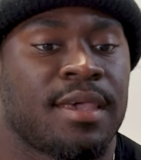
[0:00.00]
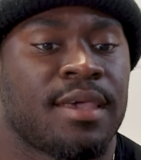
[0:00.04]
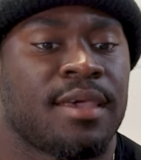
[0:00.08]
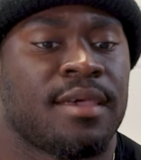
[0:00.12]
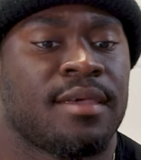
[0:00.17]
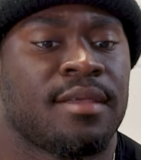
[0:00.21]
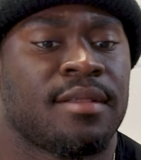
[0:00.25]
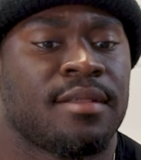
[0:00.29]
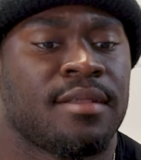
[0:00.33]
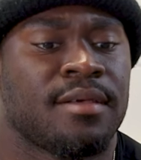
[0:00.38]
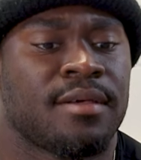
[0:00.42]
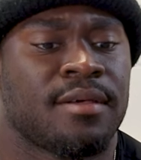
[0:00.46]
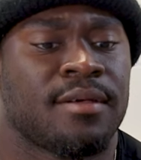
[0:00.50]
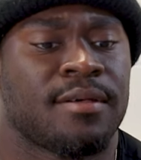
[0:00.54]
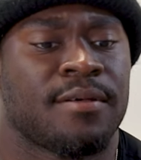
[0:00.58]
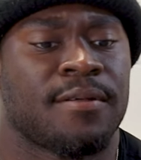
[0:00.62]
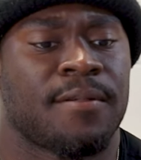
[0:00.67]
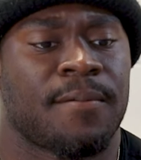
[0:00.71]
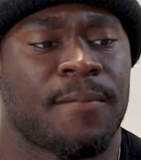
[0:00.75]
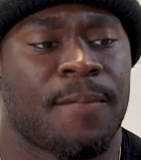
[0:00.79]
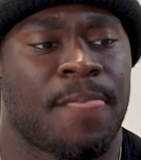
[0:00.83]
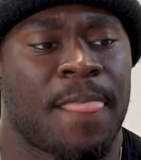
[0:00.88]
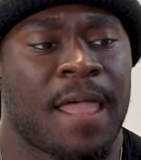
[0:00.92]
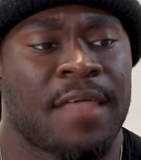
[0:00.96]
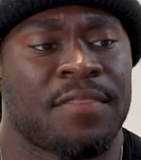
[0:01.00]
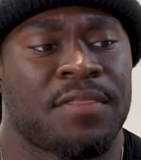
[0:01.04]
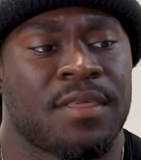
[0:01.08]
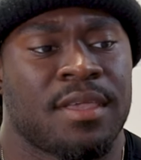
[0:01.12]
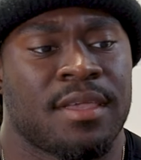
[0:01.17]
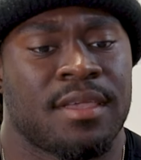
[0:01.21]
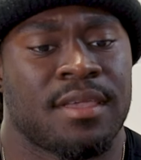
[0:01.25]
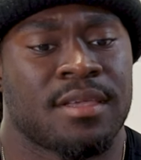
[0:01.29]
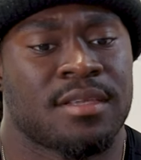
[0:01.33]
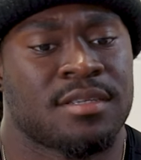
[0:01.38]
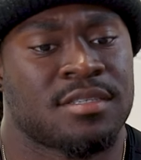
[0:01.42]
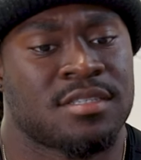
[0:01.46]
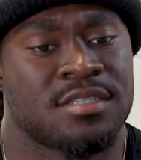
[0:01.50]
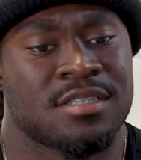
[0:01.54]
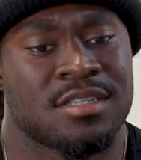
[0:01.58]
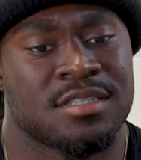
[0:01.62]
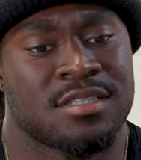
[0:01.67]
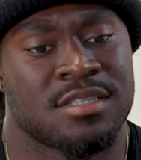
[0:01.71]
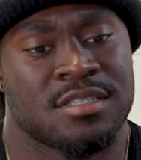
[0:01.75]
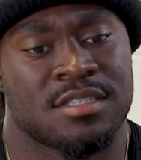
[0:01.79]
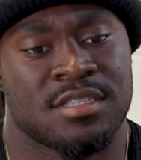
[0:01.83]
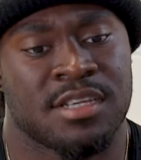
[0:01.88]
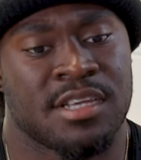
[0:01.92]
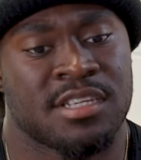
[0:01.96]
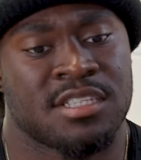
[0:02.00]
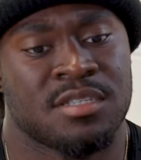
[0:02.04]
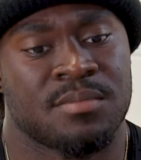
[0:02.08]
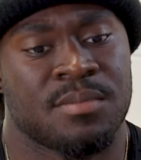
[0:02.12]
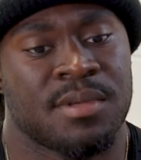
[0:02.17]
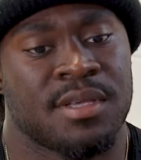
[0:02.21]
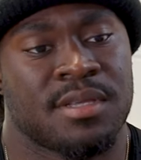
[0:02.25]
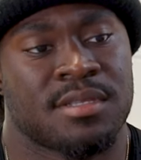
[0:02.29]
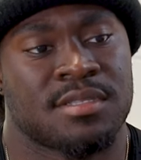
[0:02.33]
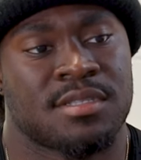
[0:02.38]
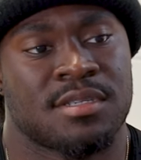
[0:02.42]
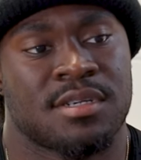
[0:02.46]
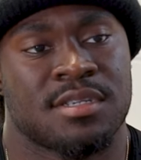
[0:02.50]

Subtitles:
And I think it's just a testament